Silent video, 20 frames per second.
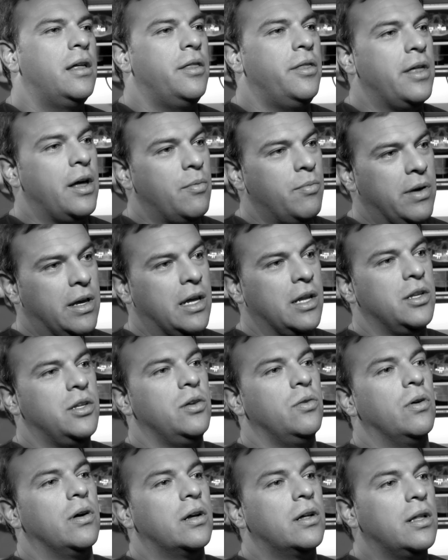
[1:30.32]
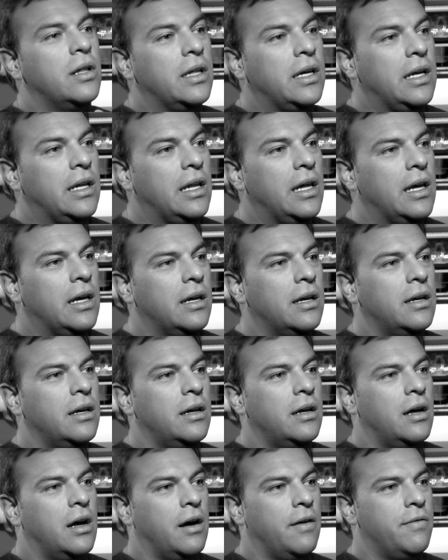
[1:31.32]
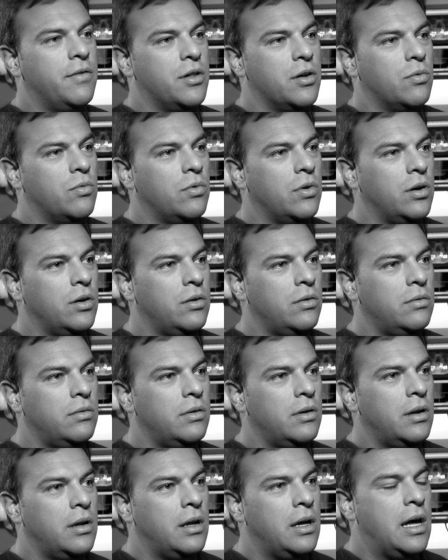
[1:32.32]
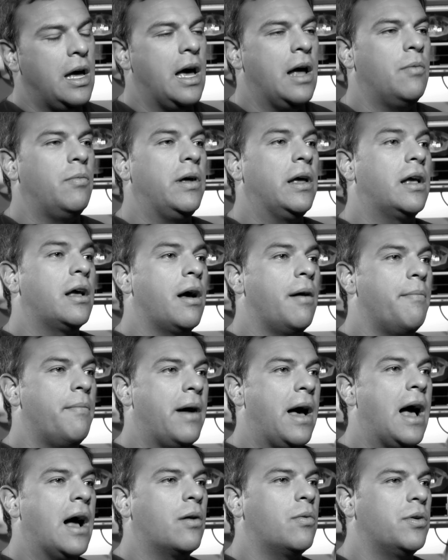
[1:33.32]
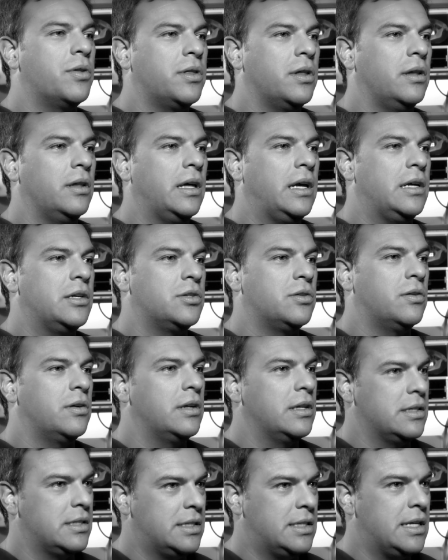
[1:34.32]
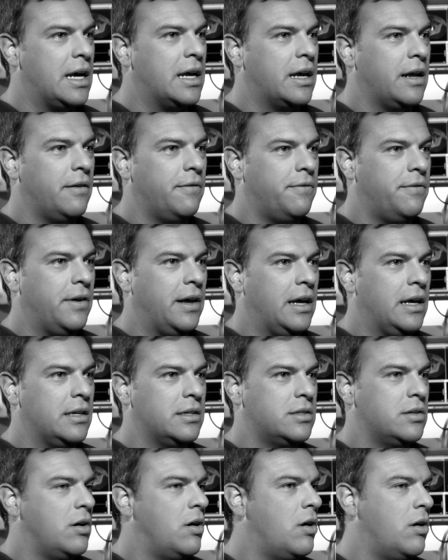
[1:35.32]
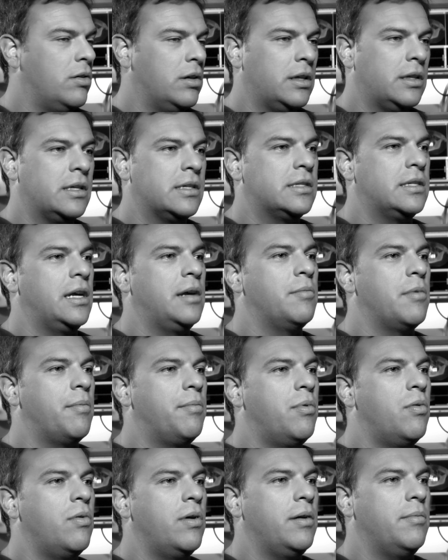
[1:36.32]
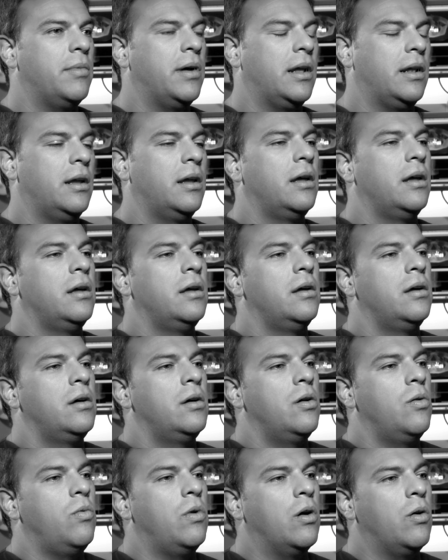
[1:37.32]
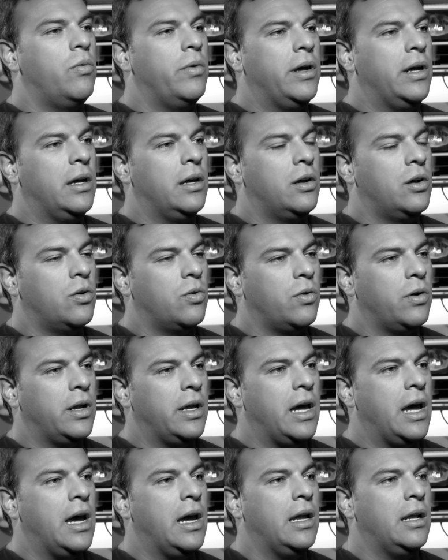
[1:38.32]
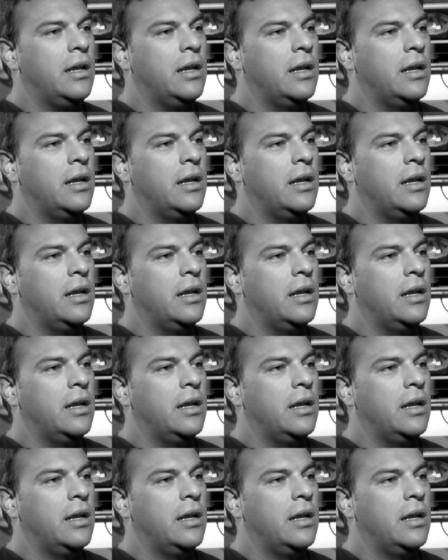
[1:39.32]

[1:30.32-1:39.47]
Then we can do a cleaning of the root, and we come back with a laser in a second phase, all in the same appointment, where we create